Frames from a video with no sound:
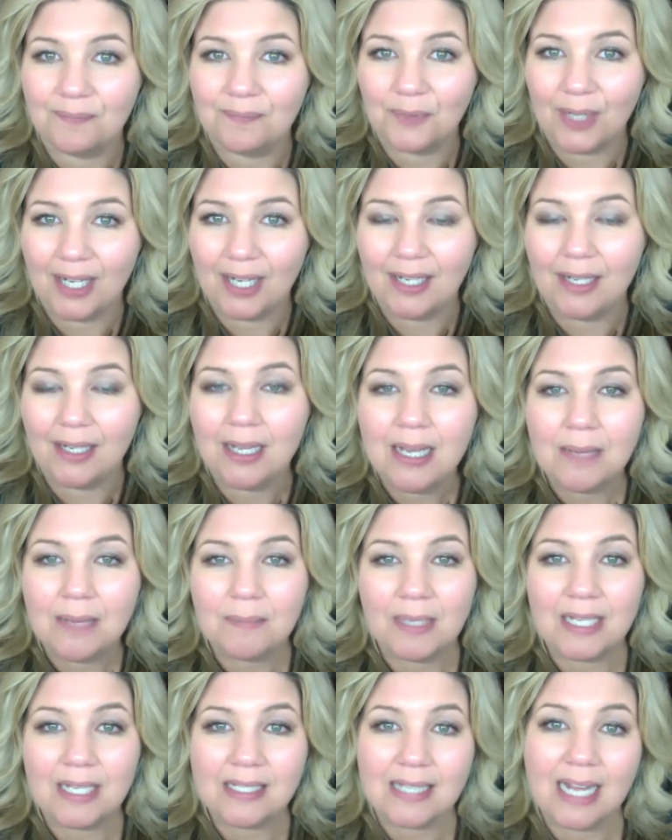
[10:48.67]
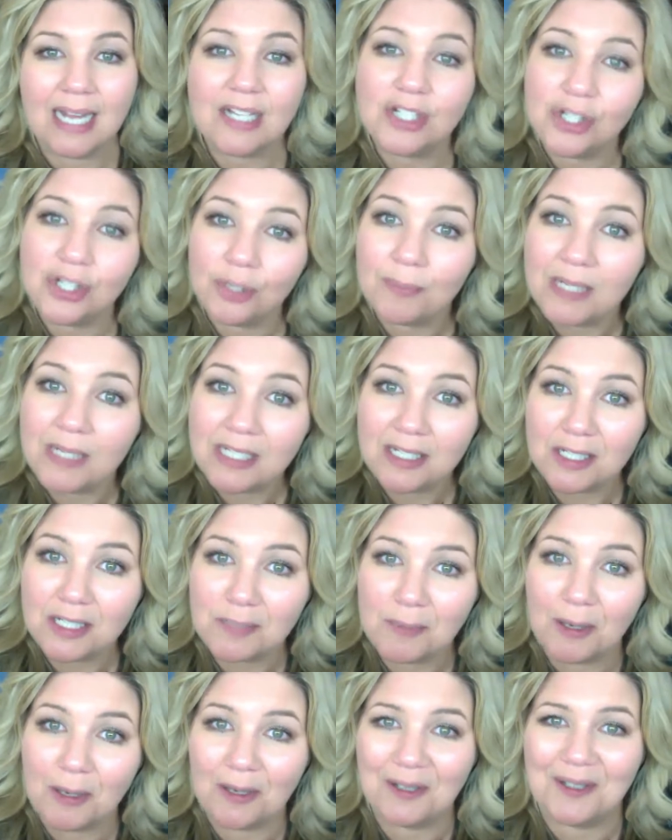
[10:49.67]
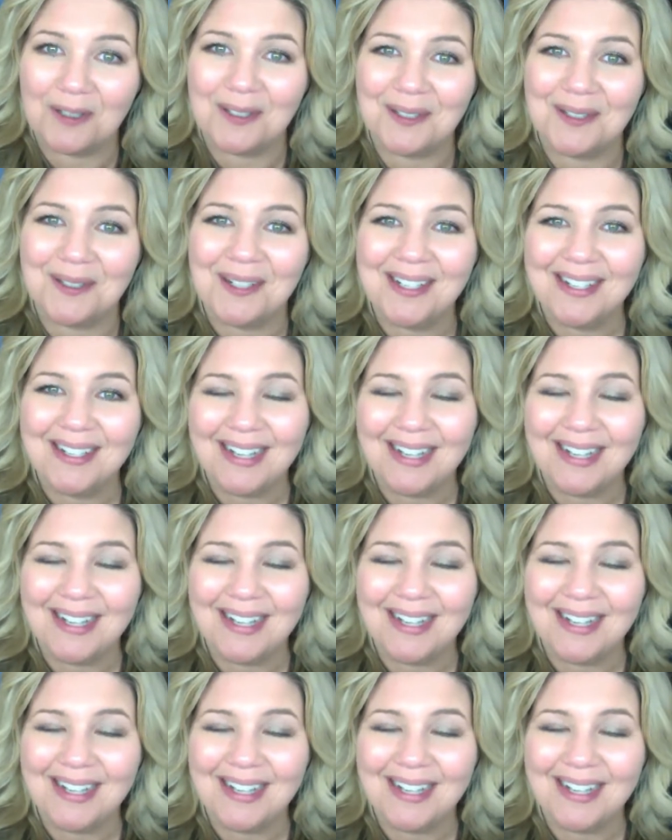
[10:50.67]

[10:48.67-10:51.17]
right? Because that's your business partner.